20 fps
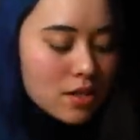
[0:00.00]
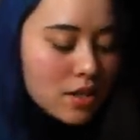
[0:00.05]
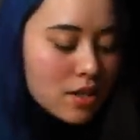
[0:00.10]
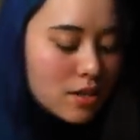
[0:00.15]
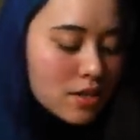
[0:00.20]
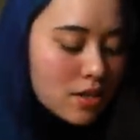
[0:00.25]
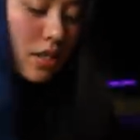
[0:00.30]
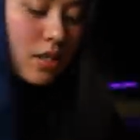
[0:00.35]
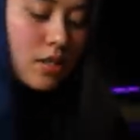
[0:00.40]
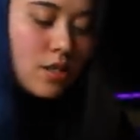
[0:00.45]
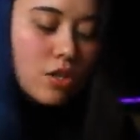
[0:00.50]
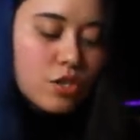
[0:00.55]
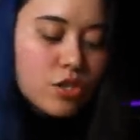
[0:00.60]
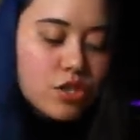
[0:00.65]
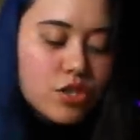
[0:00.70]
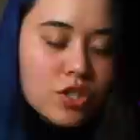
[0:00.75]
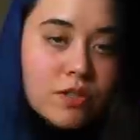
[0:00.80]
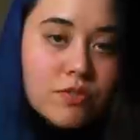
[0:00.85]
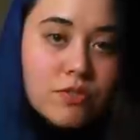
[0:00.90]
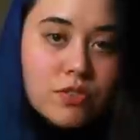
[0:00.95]
This stark
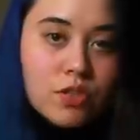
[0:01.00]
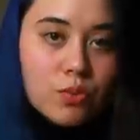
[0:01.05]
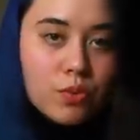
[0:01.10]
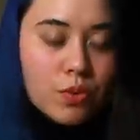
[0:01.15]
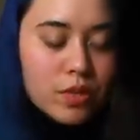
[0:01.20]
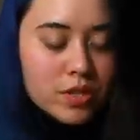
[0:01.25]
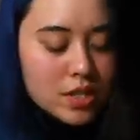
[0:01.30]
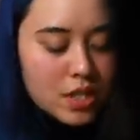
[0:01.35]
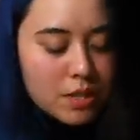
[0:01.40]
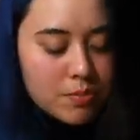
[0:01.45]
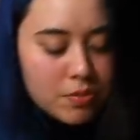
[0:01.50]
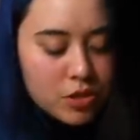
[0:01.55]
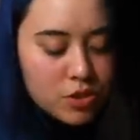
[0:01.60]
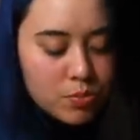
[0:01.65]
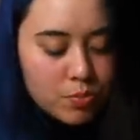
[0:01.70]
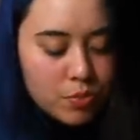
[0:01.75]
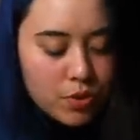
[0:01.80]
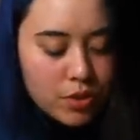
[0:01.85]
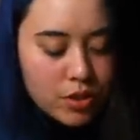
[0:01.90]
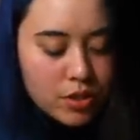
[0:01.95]
shift towards a much
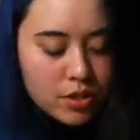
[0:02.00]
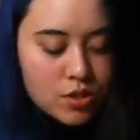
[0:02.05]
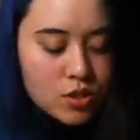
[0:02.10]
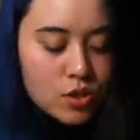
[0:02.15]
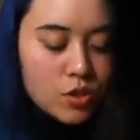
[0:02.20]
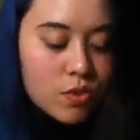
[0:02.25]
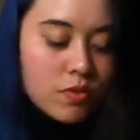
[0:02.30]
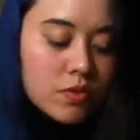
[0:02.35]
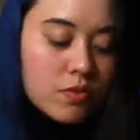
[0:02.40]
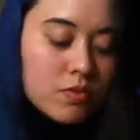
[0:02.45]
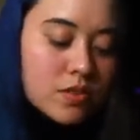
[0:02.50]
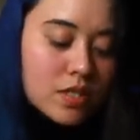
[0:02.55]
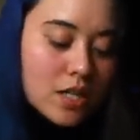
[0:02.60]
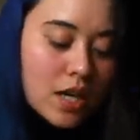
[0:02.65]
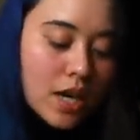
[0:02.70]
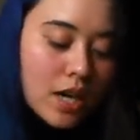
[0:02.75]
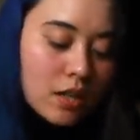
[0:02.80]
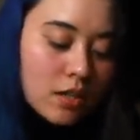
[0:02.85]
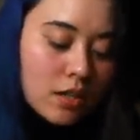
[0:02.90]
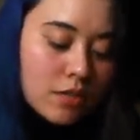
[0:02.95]
more conservative
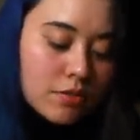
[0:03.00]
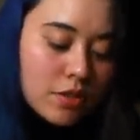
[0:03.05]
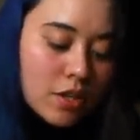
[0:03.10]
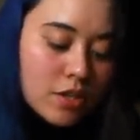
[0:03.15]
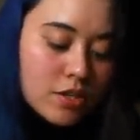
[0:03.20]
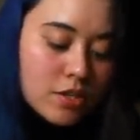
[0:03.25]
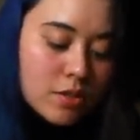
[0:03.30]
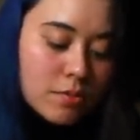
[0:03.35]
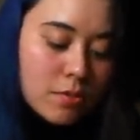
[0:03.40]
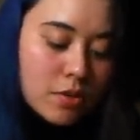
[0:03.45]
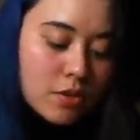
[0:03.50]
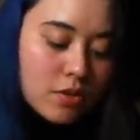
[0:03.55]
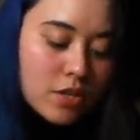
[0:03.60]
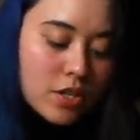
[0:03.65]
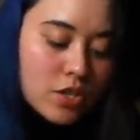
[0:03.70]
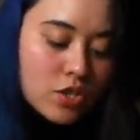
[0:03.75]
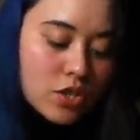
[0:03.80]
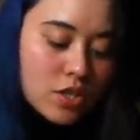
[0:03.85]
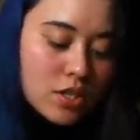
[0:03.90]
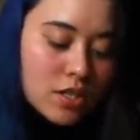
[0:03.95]
style of content
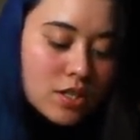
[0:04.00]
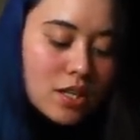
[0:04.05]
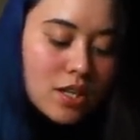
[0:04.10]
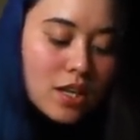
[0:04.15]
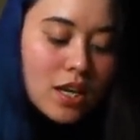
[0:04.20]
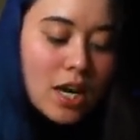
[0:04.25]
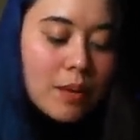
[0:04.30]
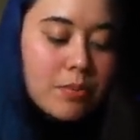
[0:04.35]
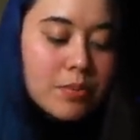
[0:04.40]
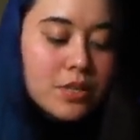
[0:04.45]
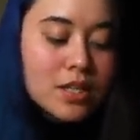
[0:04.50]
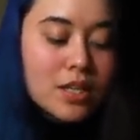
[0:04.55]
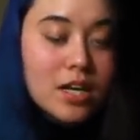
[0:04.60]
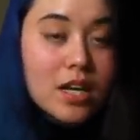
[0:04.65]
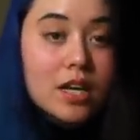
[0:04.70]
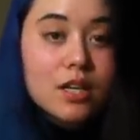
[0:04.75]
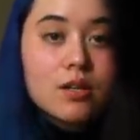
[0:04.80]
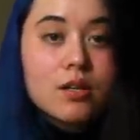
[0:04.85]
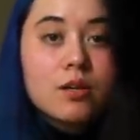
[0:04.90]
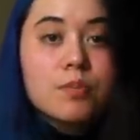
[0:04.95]
moderation happened
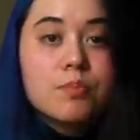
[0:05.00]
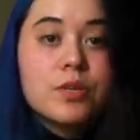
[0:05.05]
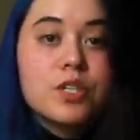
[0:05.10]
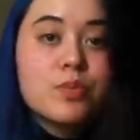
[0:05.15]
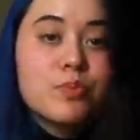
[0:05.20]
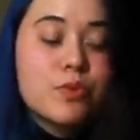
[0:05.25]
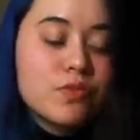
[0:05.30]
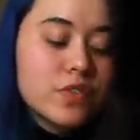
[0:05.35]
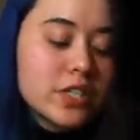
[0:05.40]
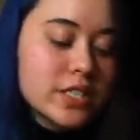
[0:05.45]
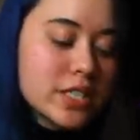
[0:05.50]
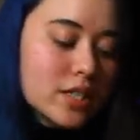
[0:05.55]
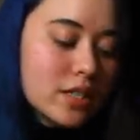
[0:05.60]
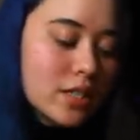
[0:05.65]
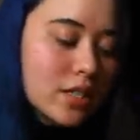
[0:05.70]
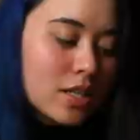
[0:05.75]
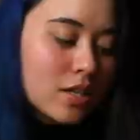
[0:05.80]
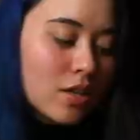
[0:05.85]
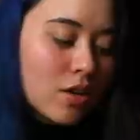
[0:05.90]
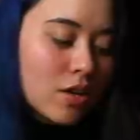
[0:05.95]
again much more
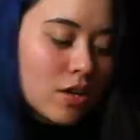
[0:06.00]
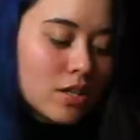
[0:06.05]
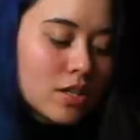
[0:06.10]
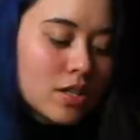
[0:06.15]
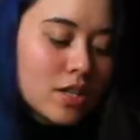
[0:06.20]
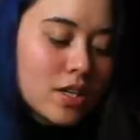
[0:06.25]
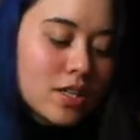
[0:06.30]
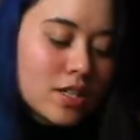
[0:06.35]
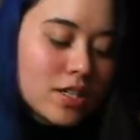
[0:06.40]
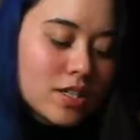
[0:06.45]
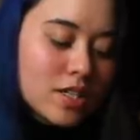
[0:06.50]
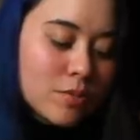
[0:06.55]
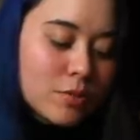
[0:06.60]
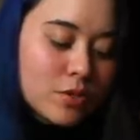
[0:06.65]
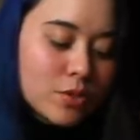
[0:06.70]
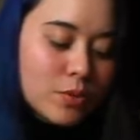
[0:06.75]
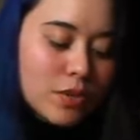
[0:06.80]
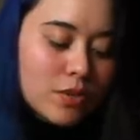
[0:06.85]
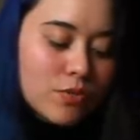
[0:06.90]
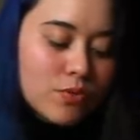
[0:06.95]
recently on December
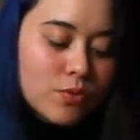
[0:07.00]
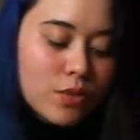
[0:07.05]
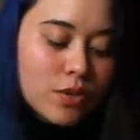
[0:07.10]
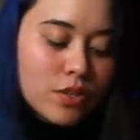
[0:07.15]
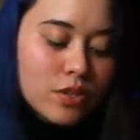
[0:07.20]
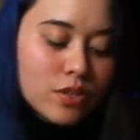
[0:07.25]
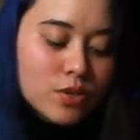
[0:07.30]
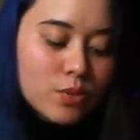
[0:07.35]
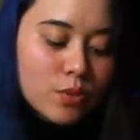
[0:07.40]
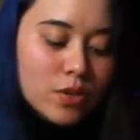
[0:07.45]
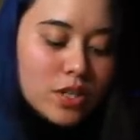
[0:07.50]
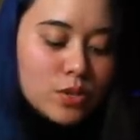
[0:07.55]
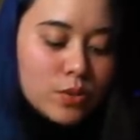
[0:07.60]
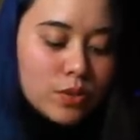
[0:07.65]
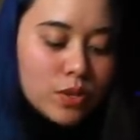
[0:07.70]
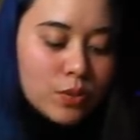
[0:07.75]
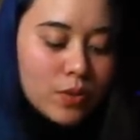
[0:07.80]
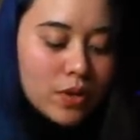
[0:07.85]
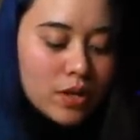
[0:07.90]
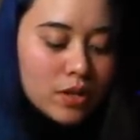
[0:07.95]
24th,
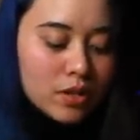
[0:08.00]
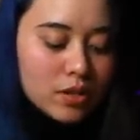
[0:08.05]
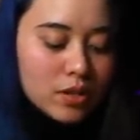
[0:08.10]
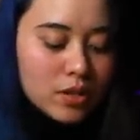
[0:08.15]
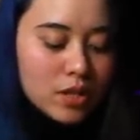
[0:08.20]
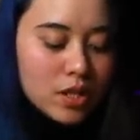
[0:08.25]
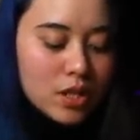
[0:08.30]
2021,